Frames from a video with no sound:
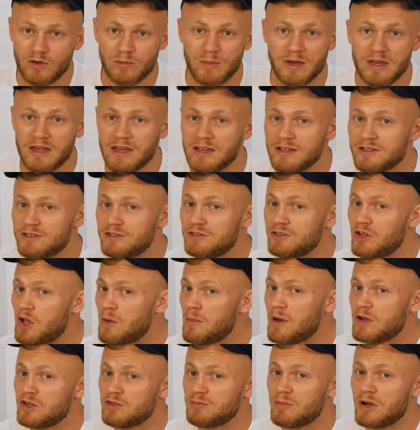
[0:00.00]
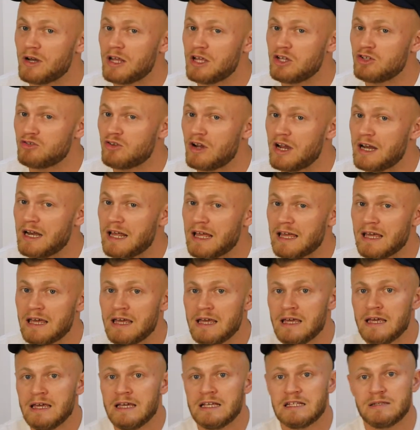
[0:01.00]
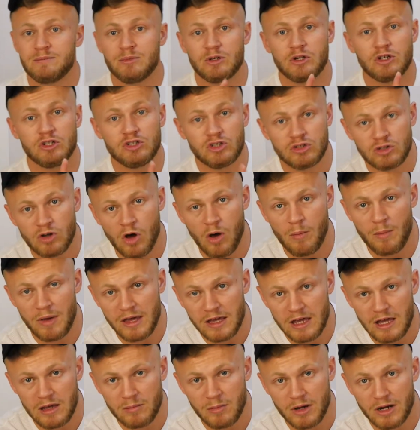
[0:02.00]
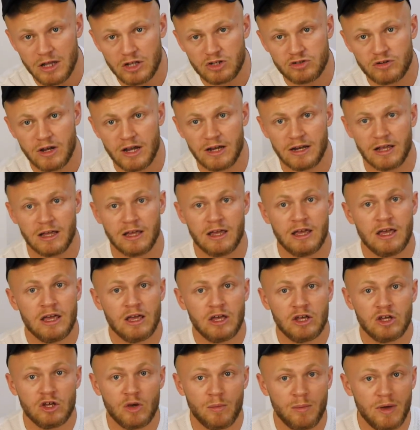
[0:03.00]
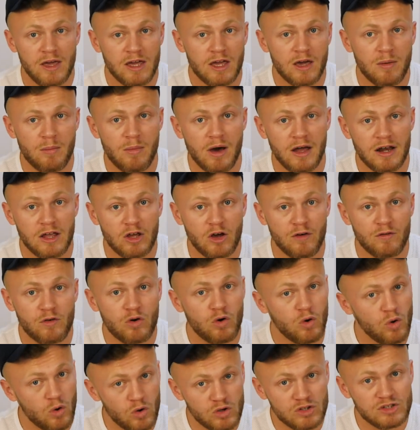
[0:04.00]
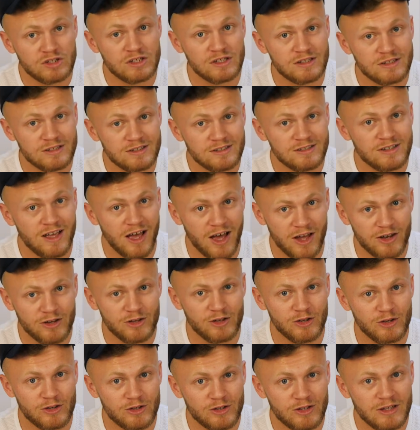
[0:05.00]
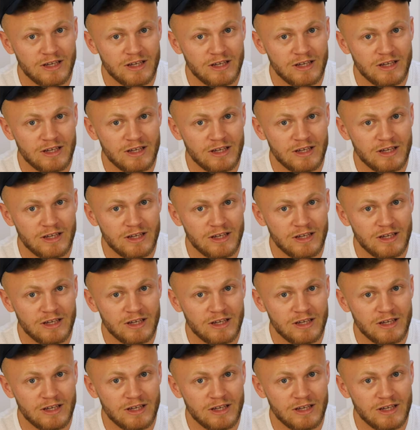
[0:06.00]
making so much money trading? It's because you're not making money trading, you're making money off courses, aren't you?